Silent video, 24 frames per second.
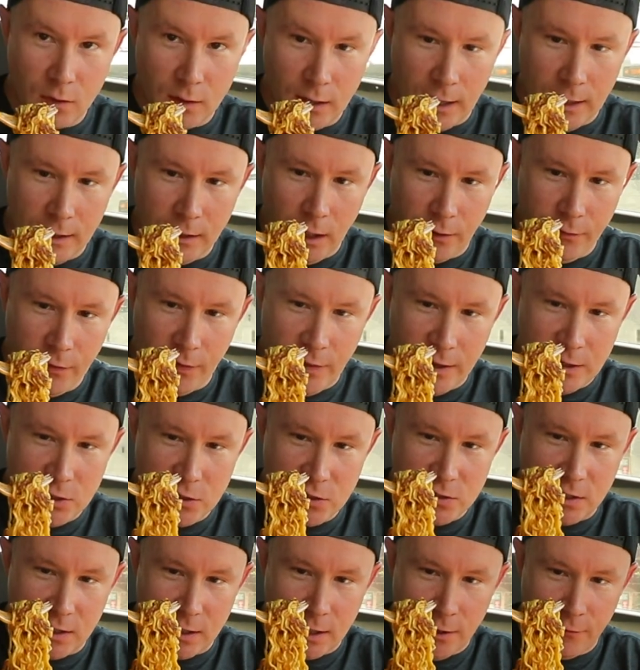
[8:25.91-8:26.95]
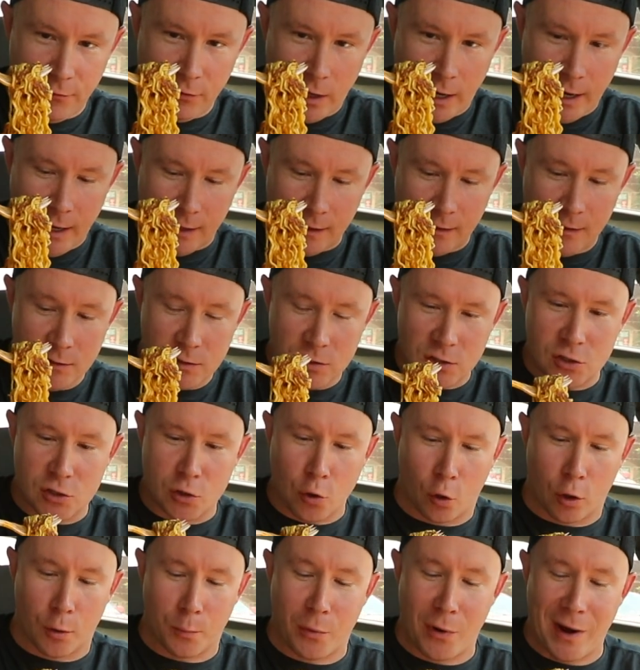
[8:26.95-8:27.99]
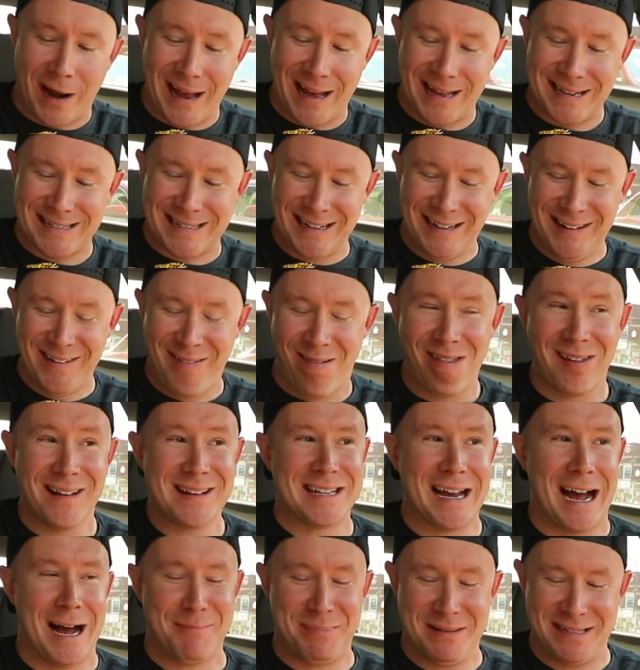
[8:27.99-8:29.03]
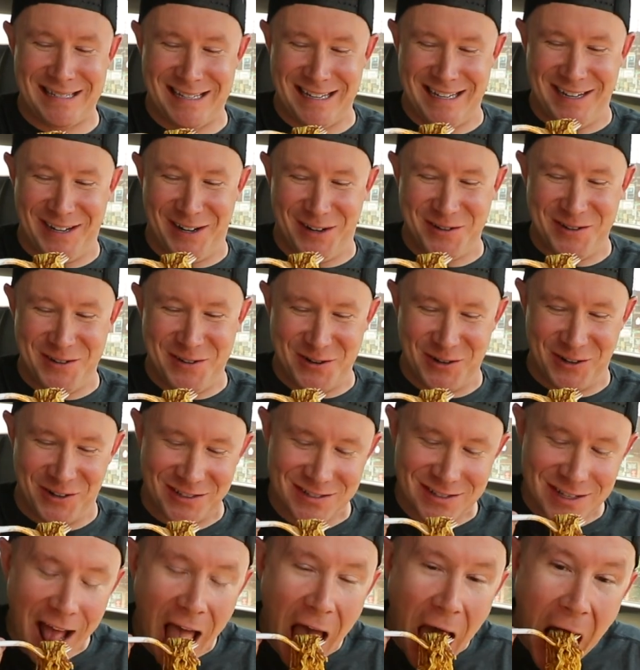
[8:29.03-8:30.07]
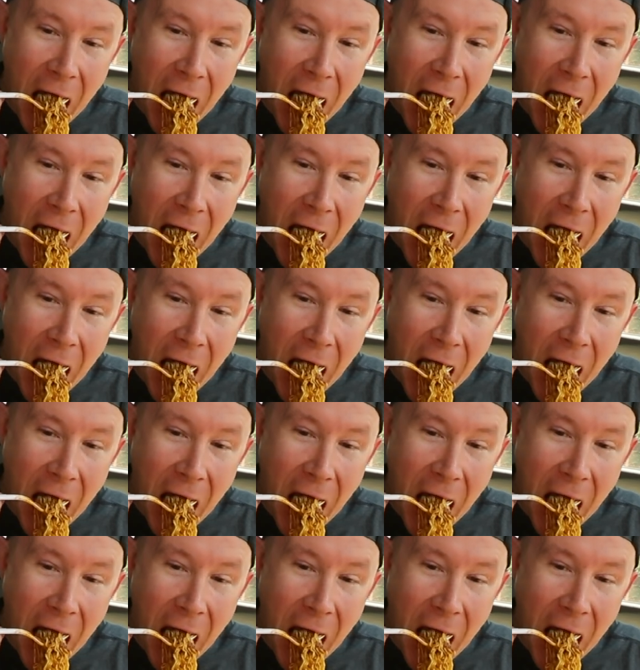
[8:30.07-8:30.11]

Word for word: I love that they just give like store brand Tapatio noodles.